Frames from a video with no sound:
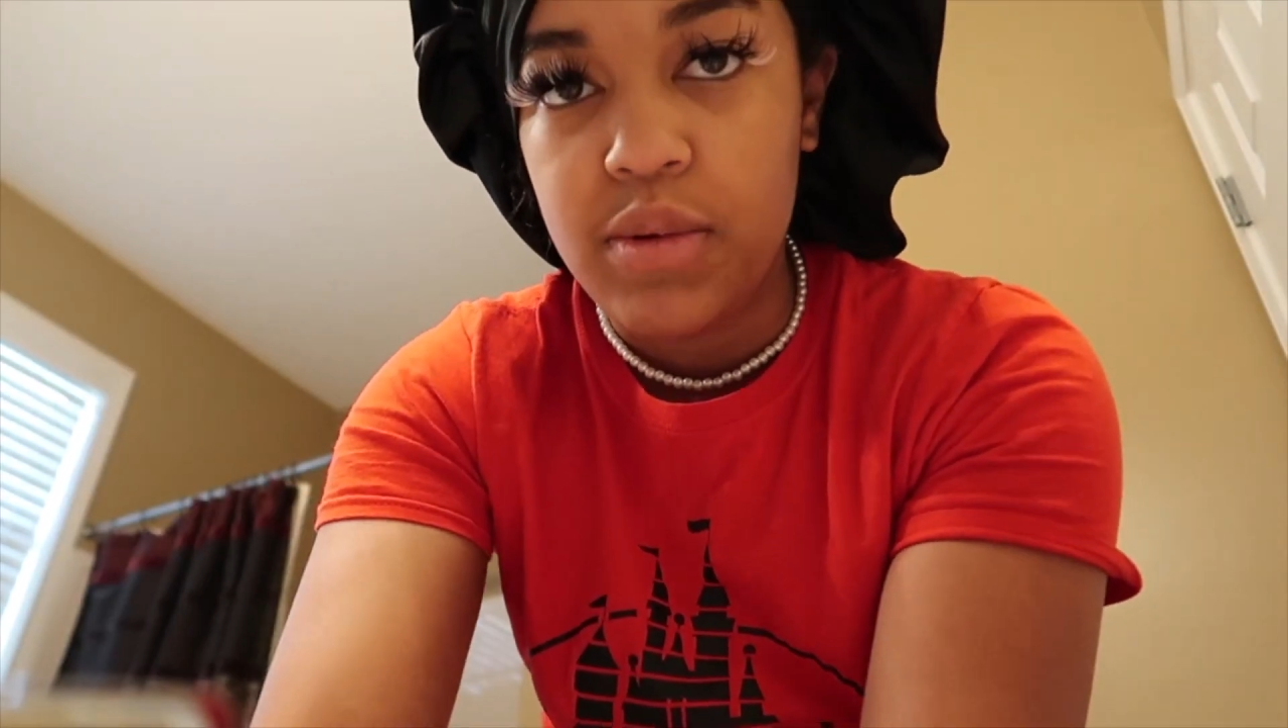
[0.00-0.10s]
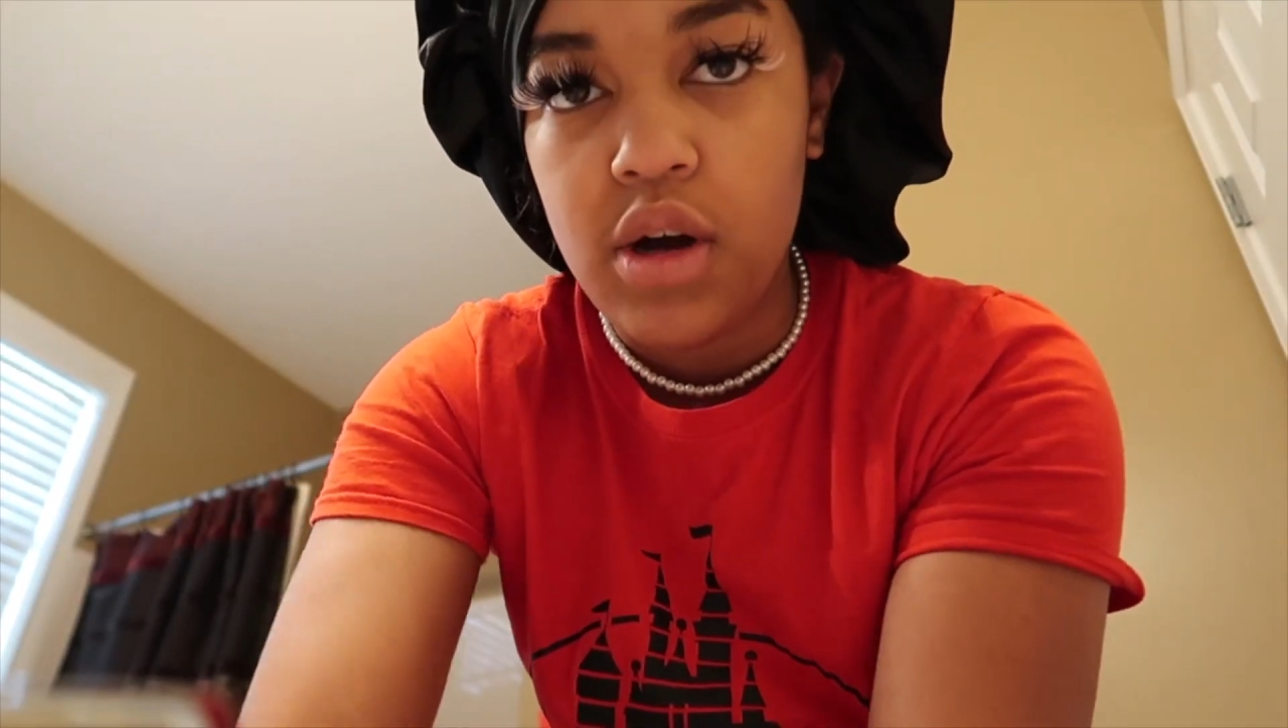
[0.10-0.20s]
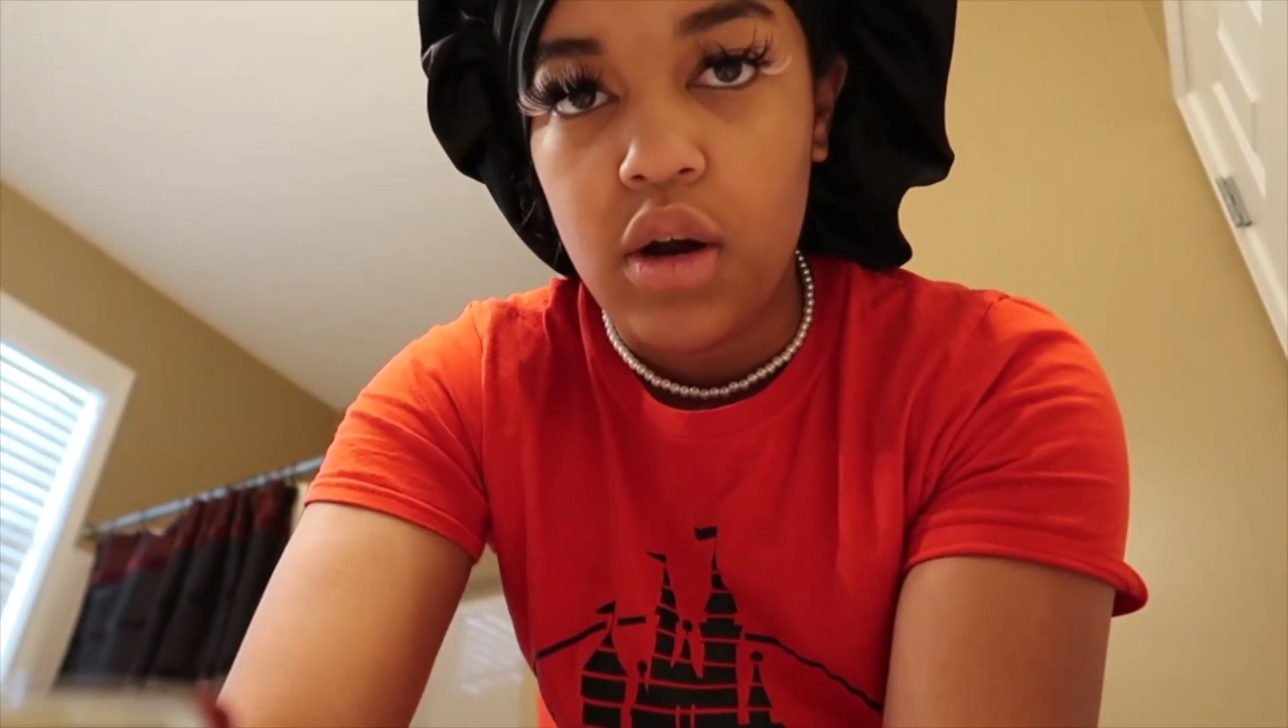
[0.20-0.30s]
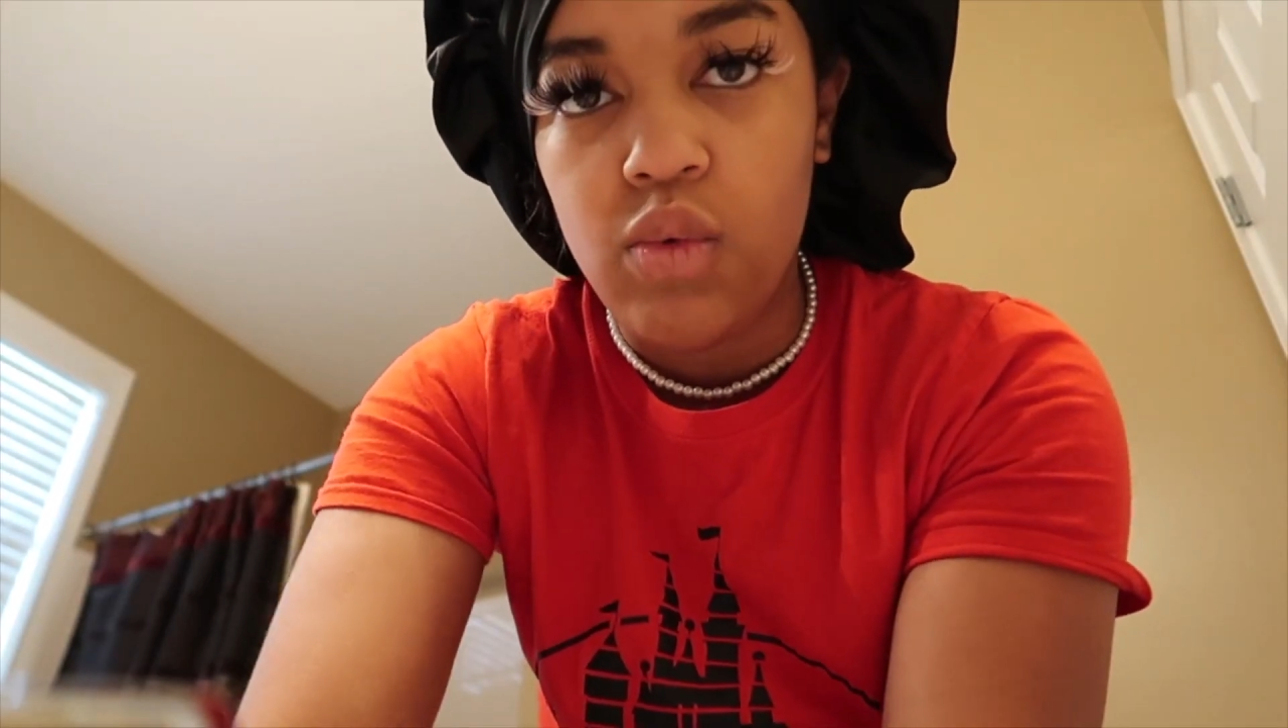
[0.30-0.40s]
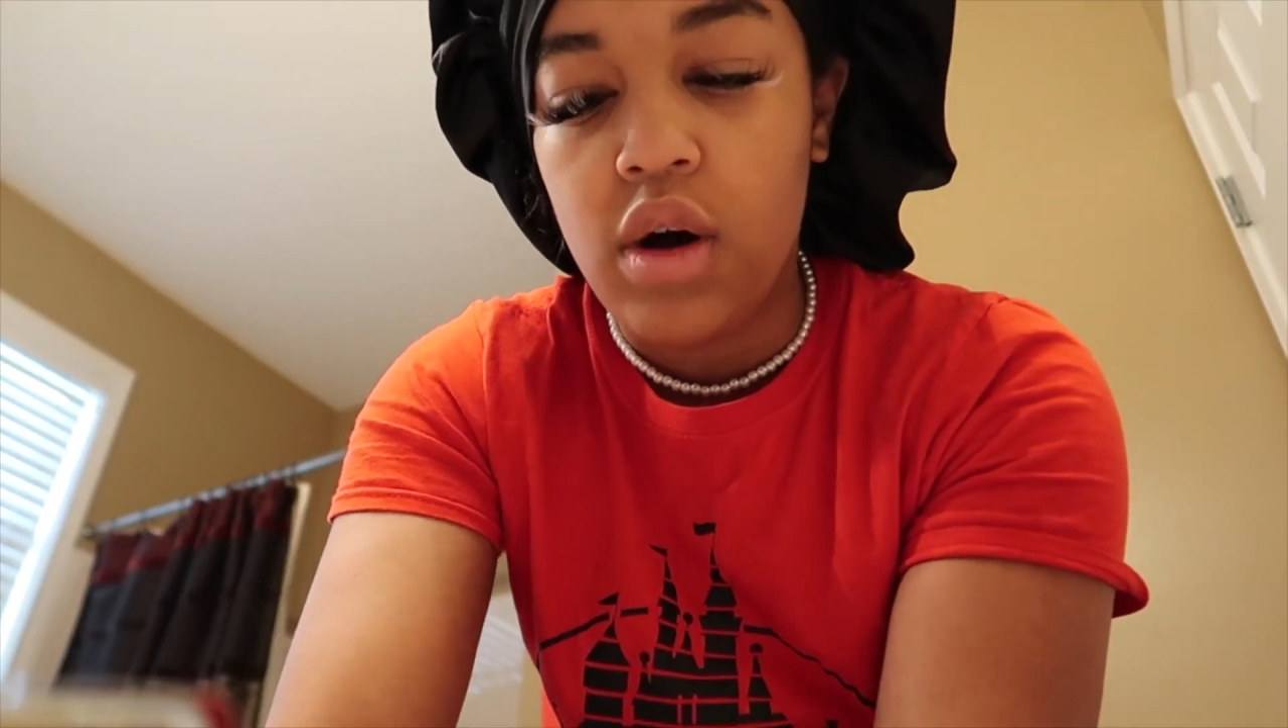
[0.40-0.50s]

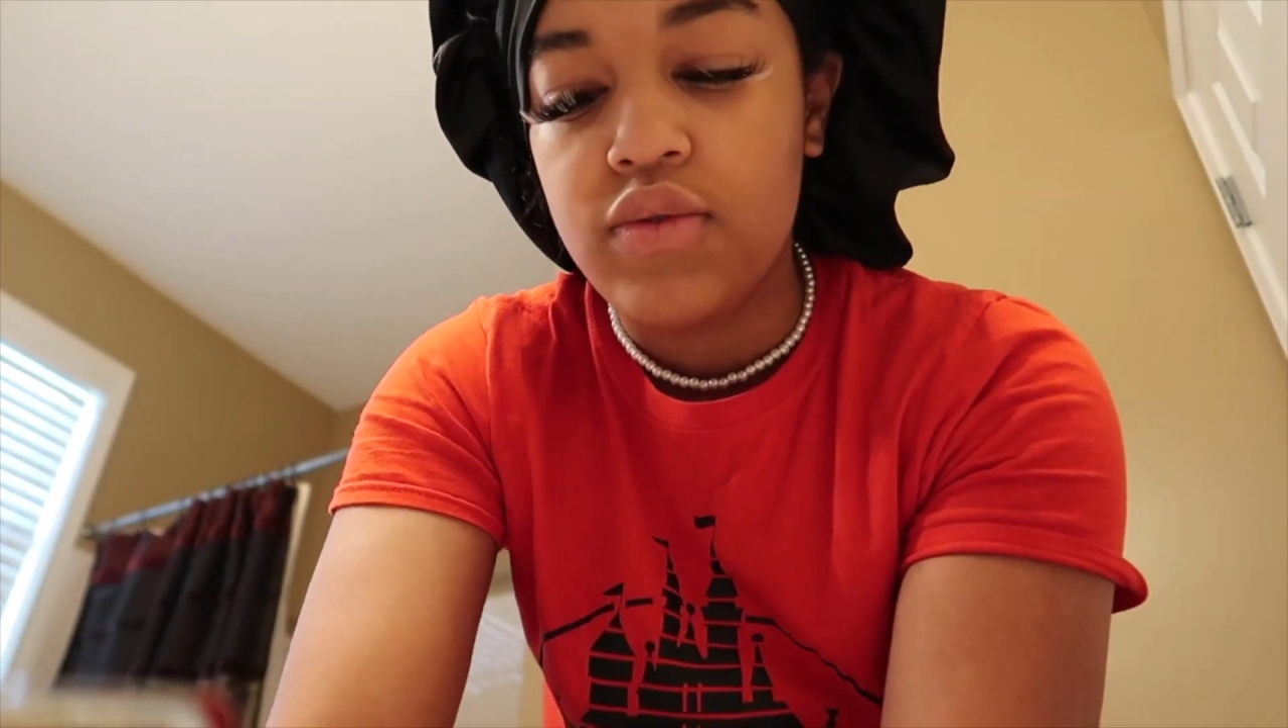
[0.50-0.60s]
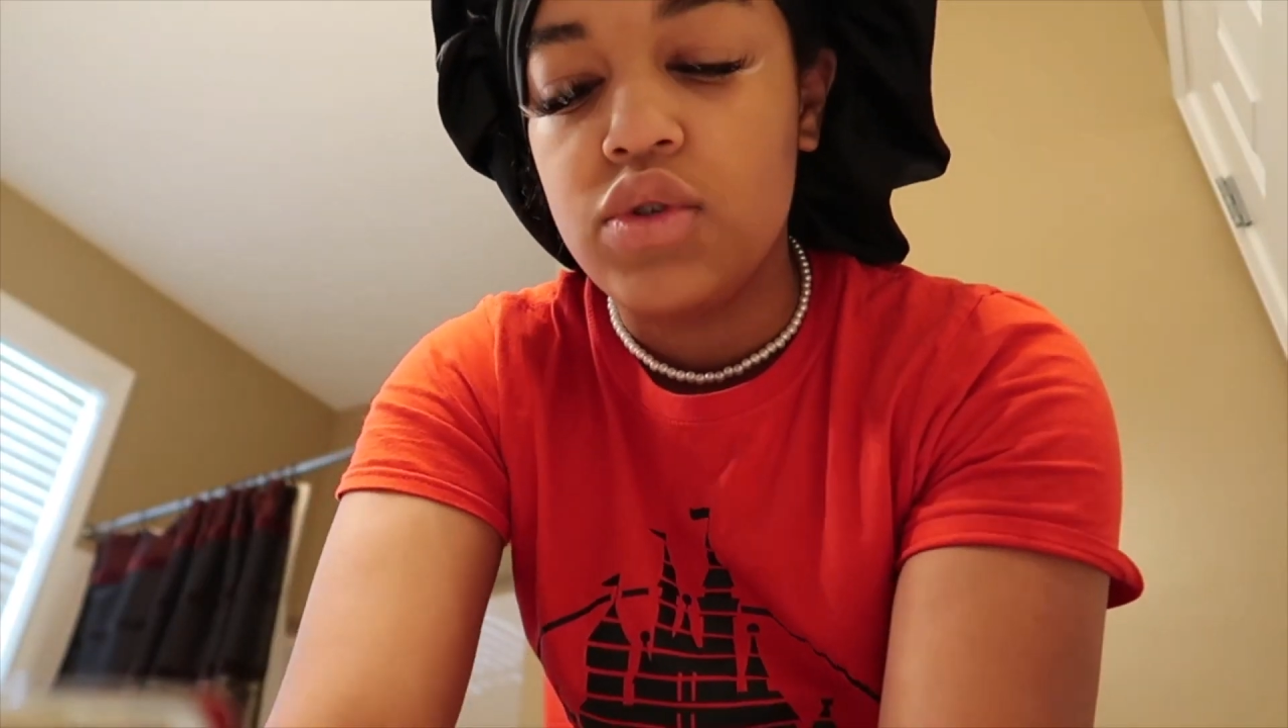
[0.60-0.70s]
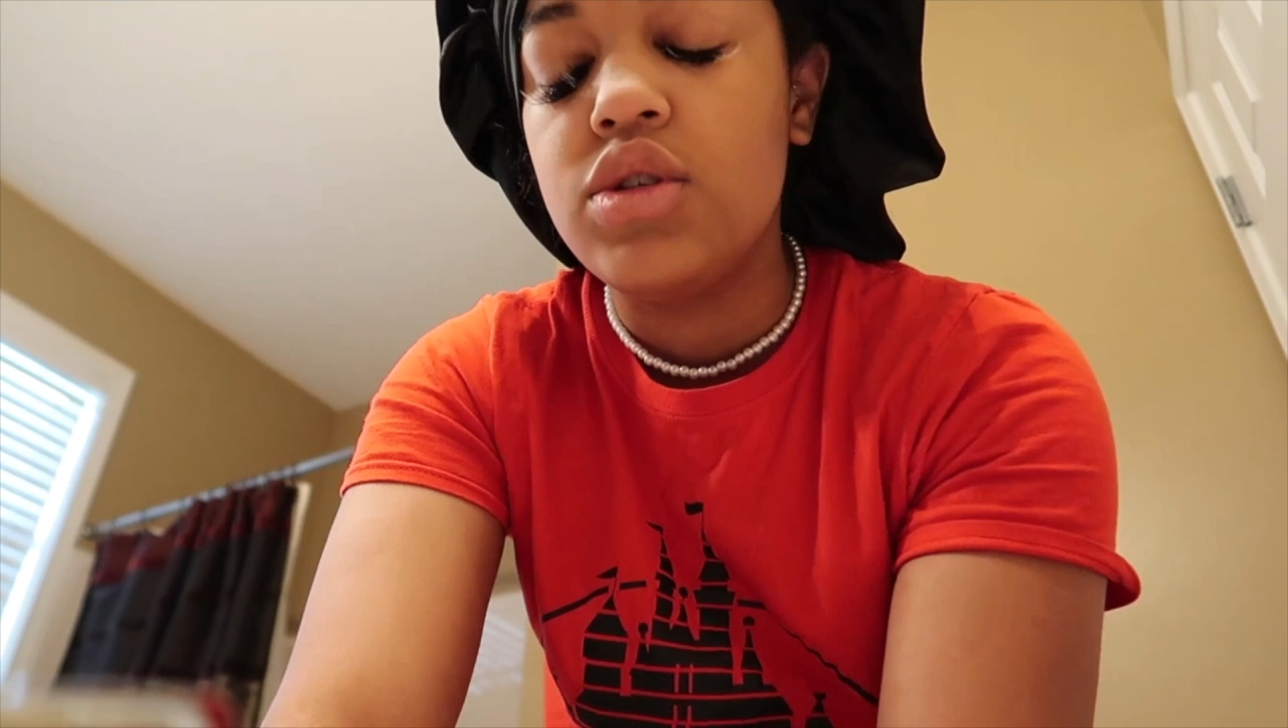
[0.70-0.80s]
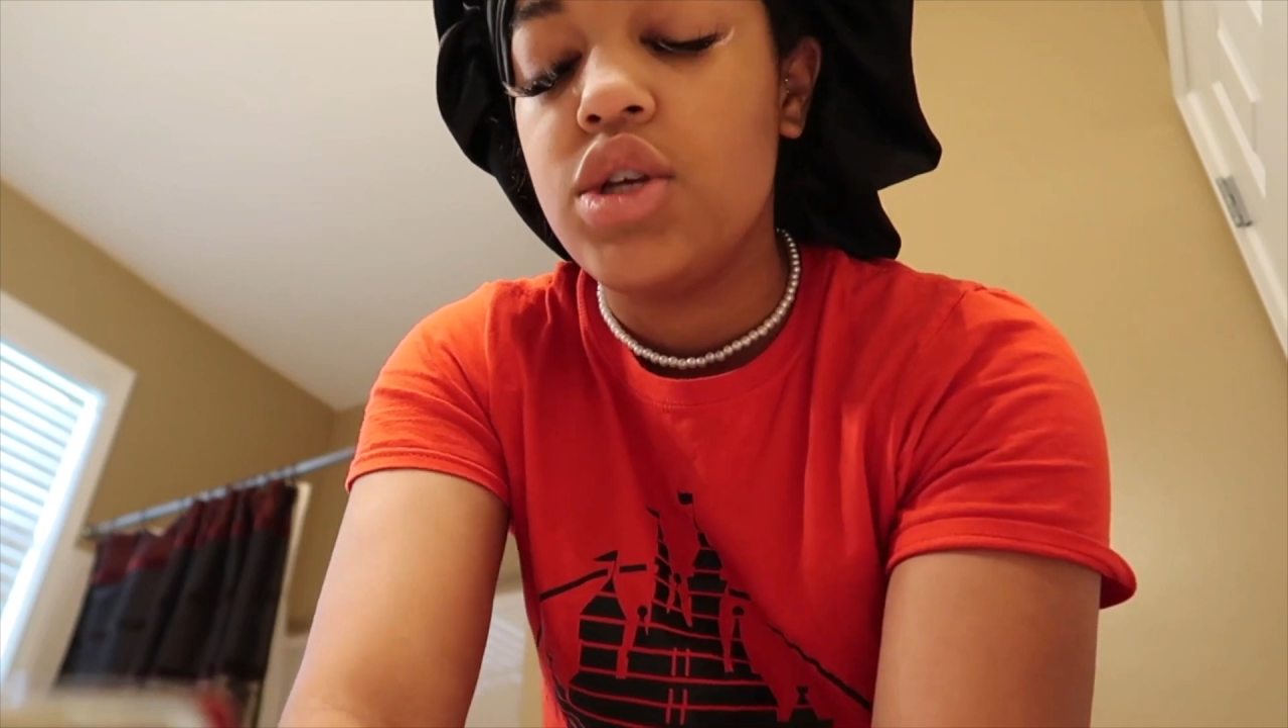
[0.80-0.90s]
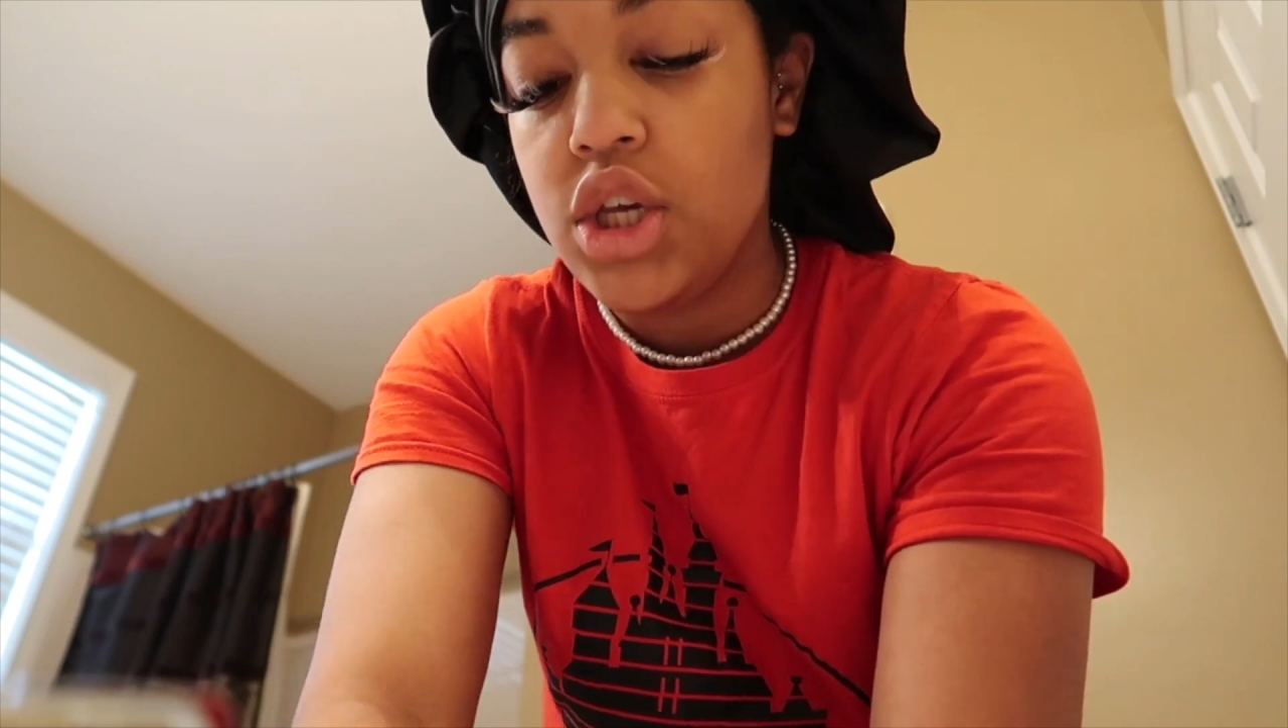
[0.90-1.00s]
pecan waffles,